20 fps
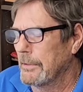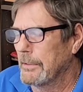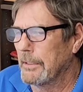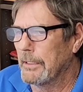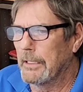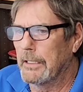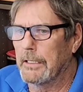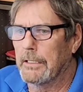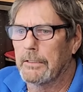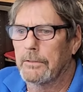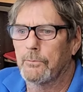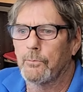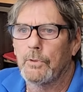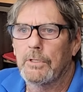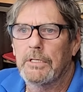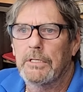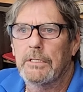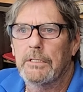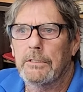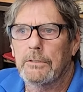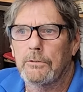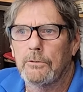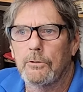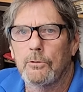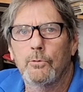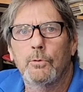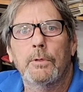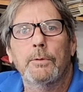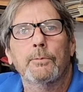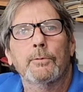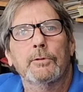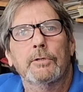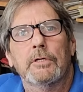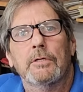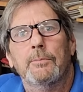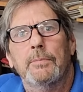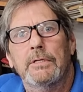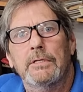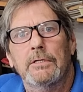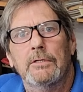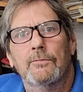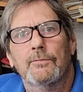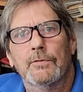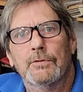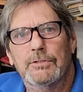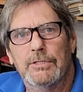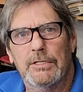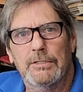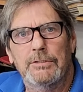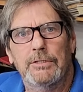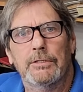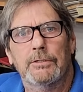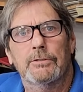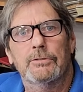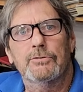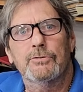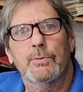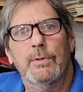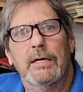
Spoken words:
and we knew we were going to be here for 10 years.